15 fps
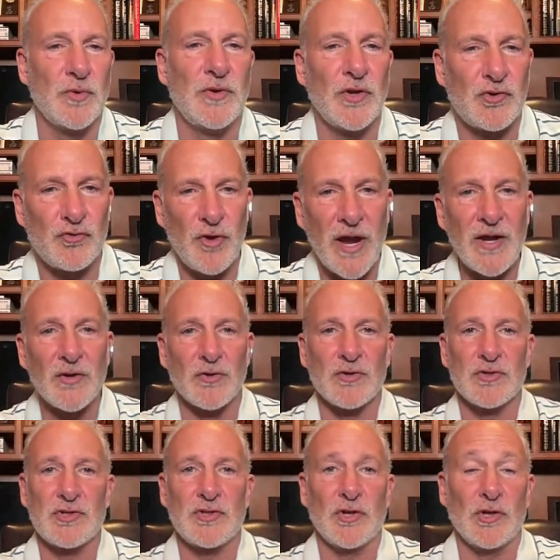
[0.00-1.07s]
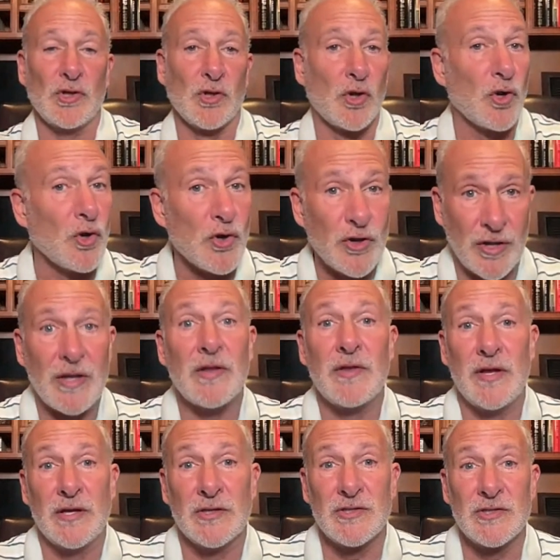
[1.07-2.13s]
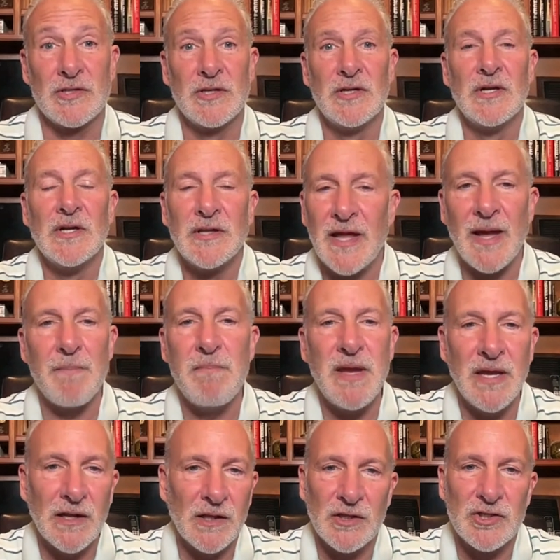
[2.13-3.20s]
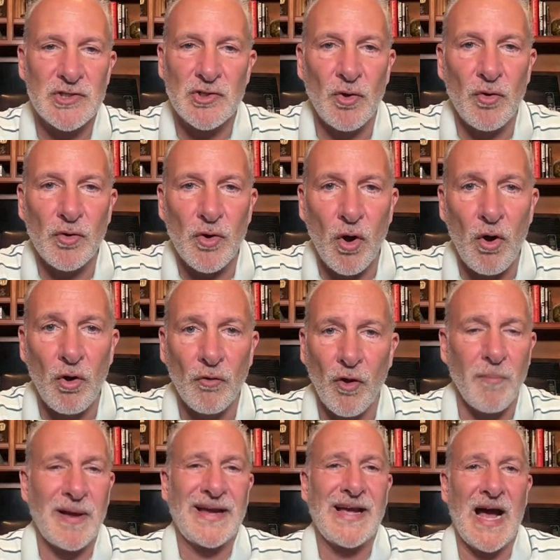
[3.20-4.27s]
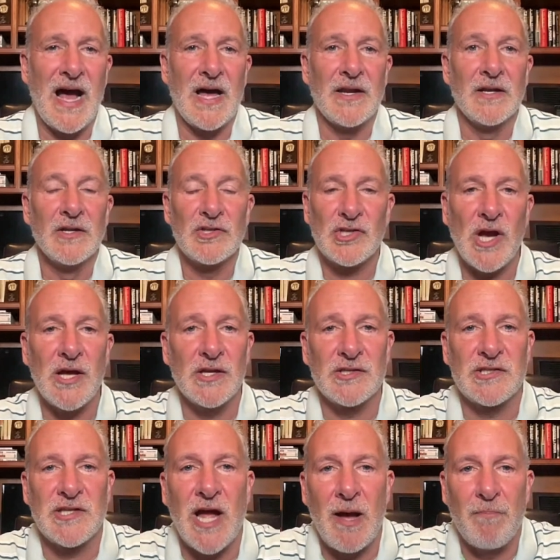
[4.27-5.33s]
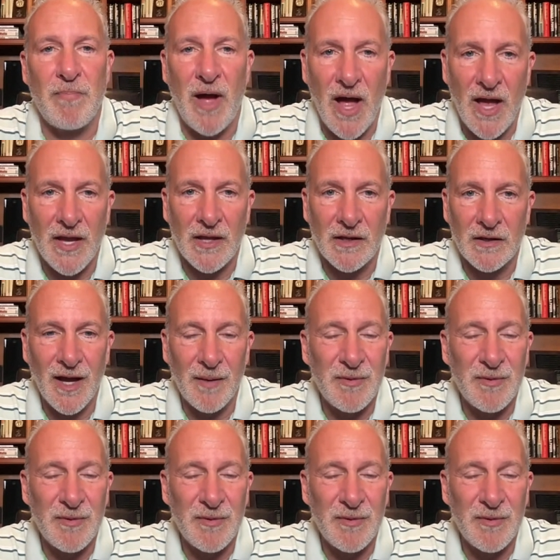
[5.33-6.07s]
When the traders learned this, they immediately sold gold. Oh my God, China stopped buying.